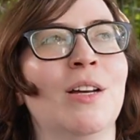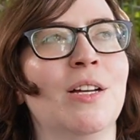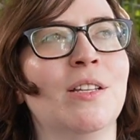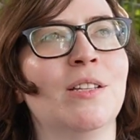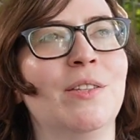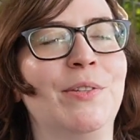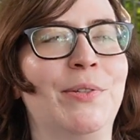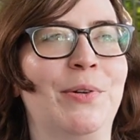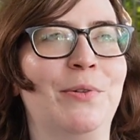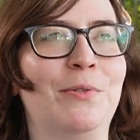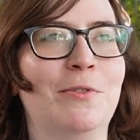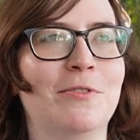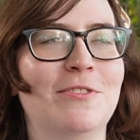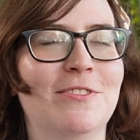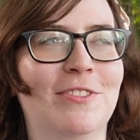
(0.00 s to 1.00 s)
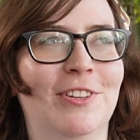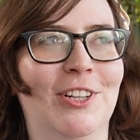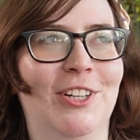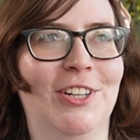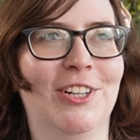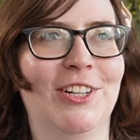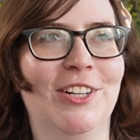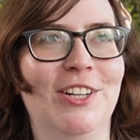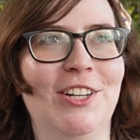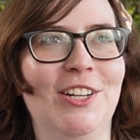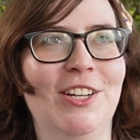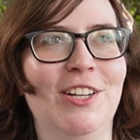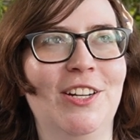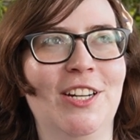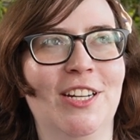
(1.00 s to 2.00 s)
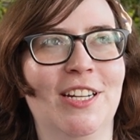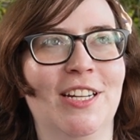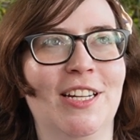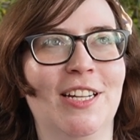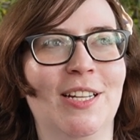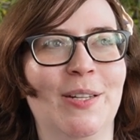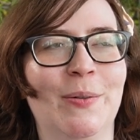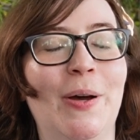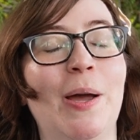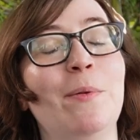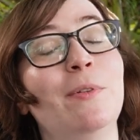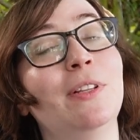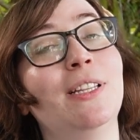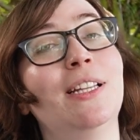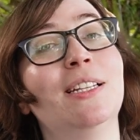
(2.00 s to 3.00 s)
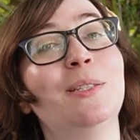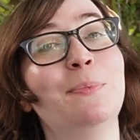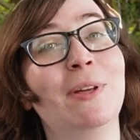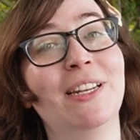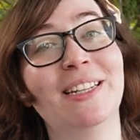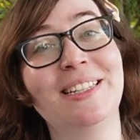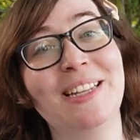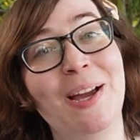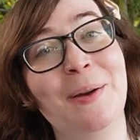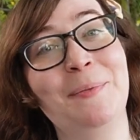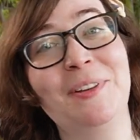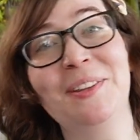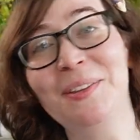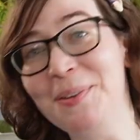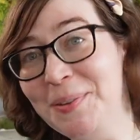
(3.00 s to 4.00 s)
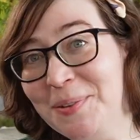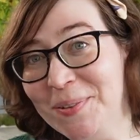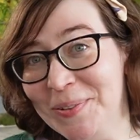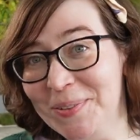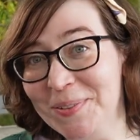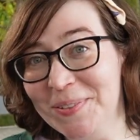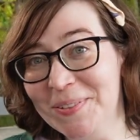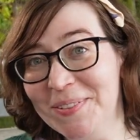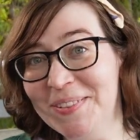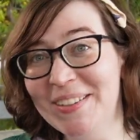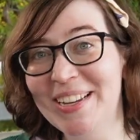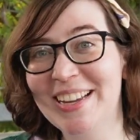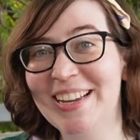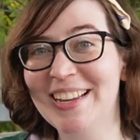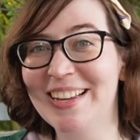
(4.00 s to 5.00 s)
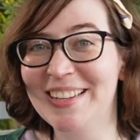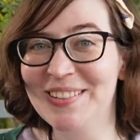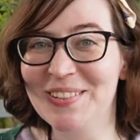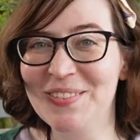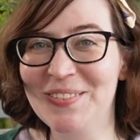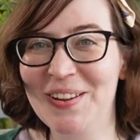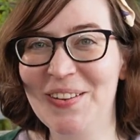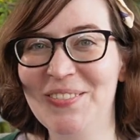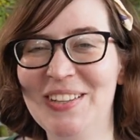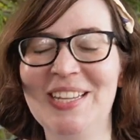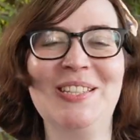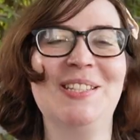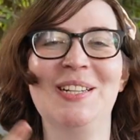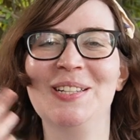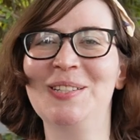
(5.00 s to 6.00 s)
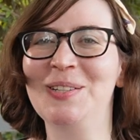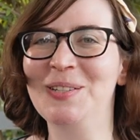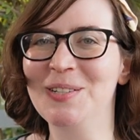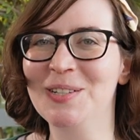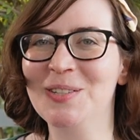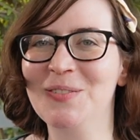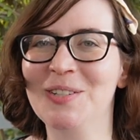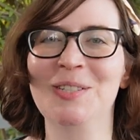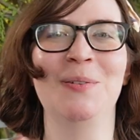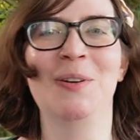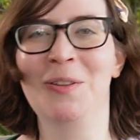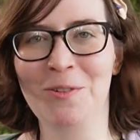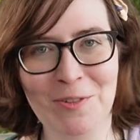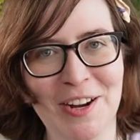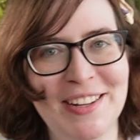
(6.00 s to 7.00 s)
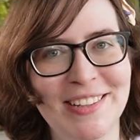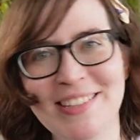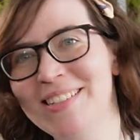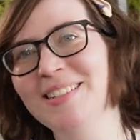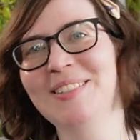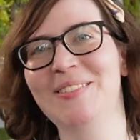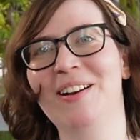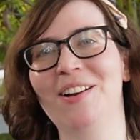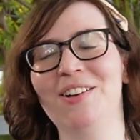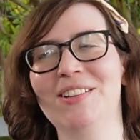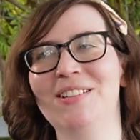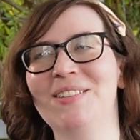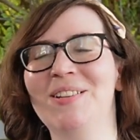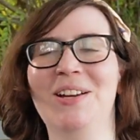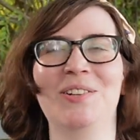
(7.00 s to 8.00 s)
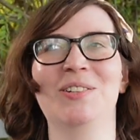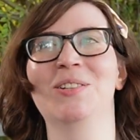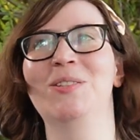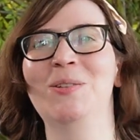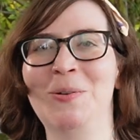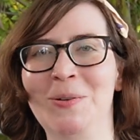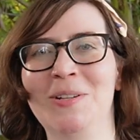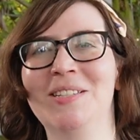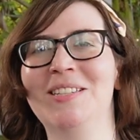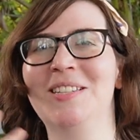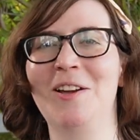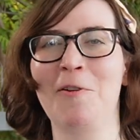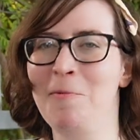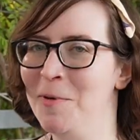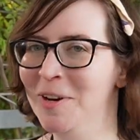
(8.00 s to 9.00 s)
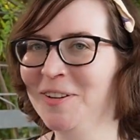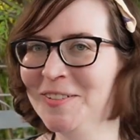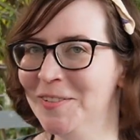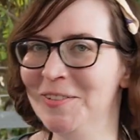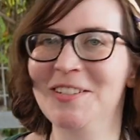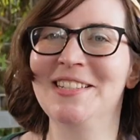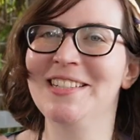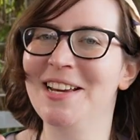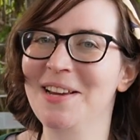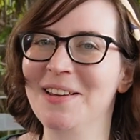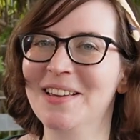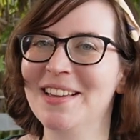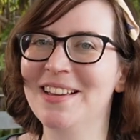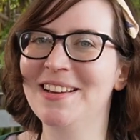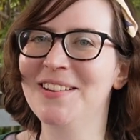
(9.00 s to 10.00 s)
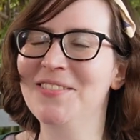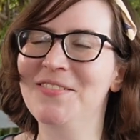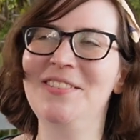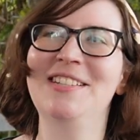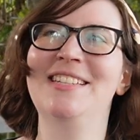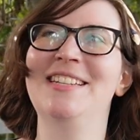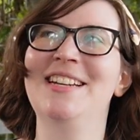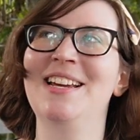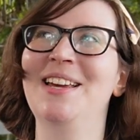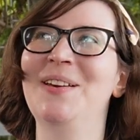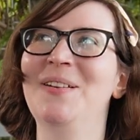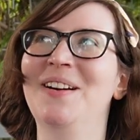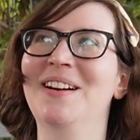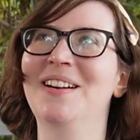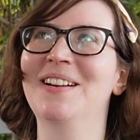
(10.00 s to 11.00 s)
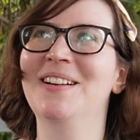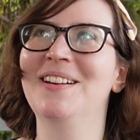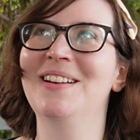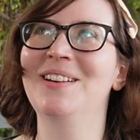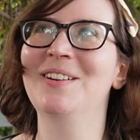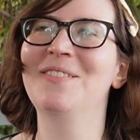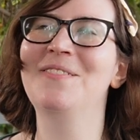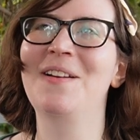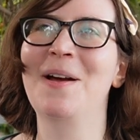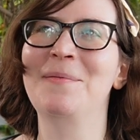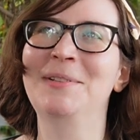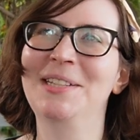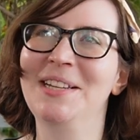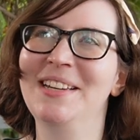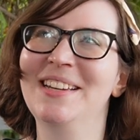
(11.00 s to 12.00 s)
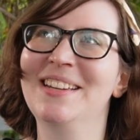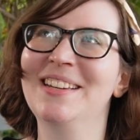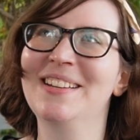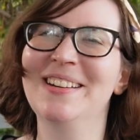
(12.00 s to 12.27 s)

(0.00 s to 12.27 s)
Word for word: So far, well, I really like spending time with you and your family. It's nice to just visit with friends as well. It's not just tourist stuff, but also just like visiting your your family